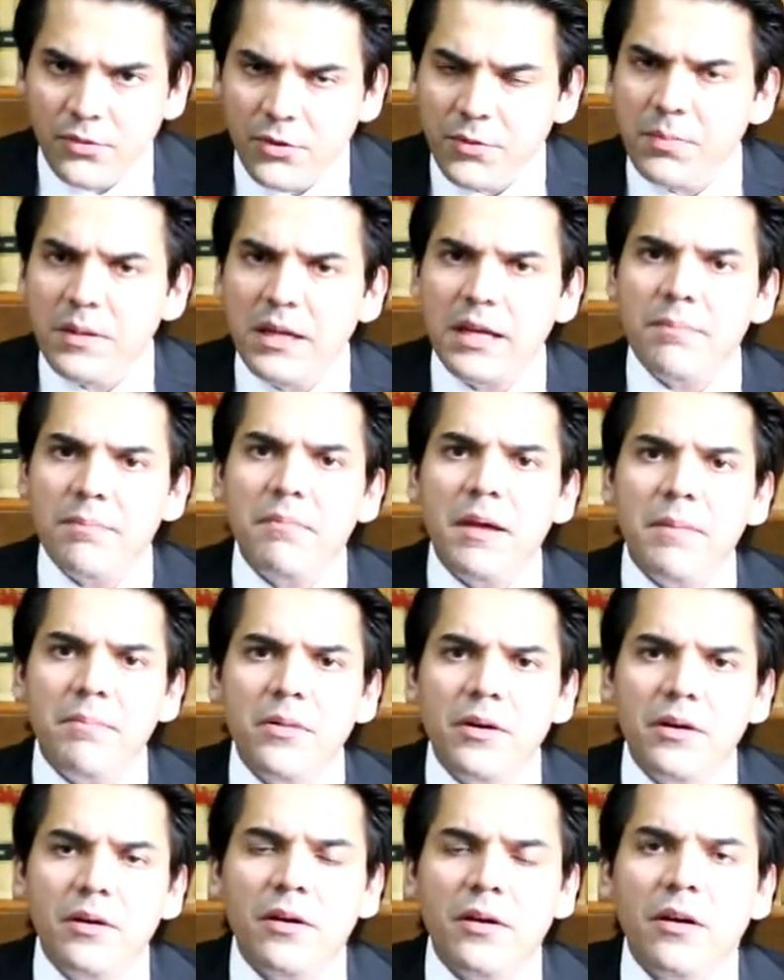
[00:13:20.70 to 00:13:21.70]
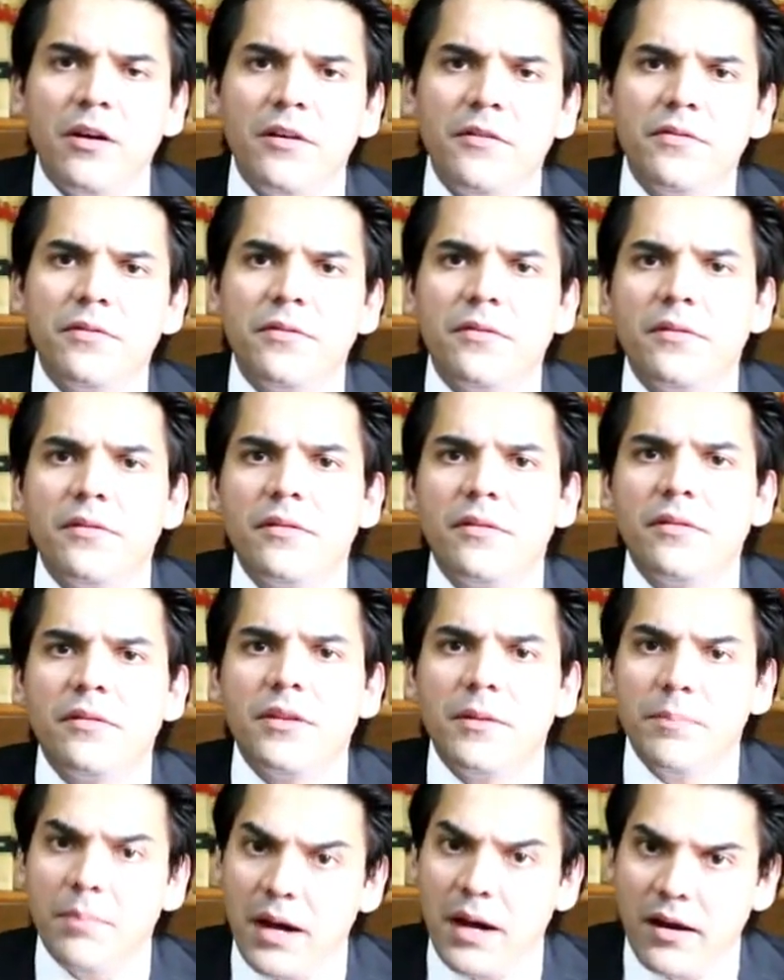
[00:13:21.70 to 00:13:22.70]
would be a member of
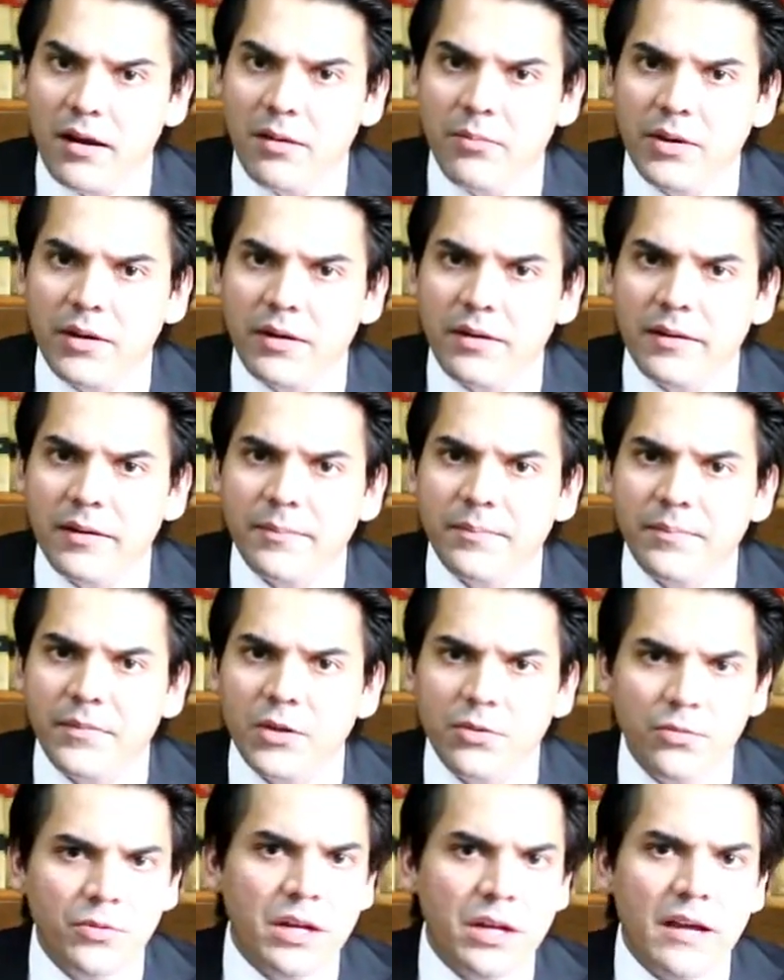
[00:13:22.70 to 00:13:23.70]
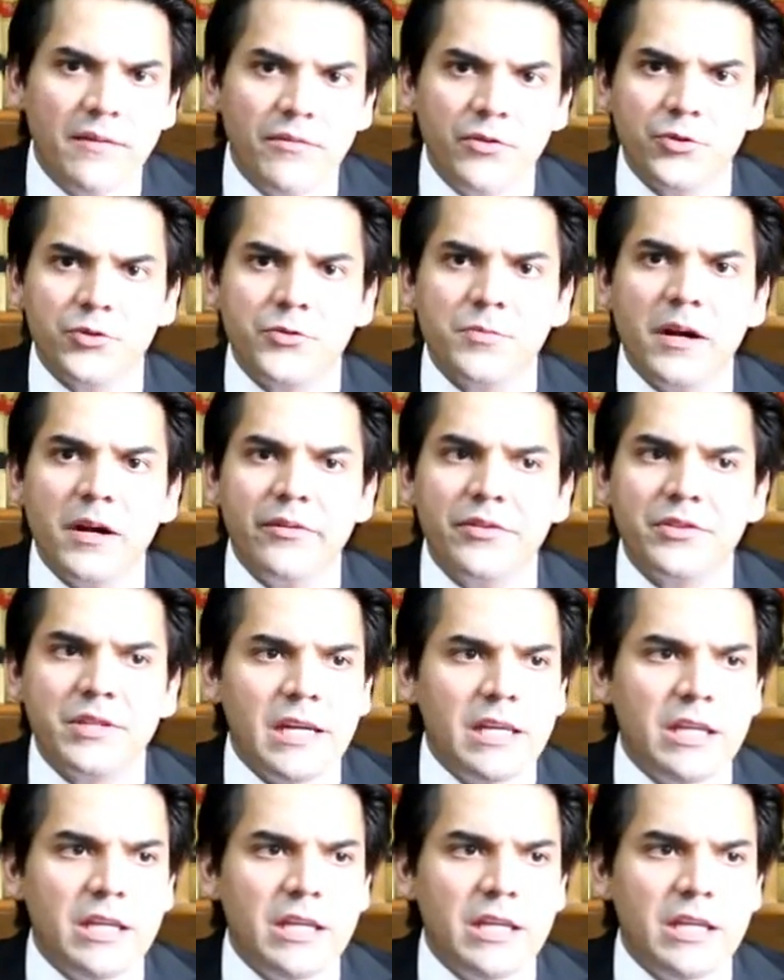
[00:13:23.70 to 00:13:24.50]
the parliament who would have those powers.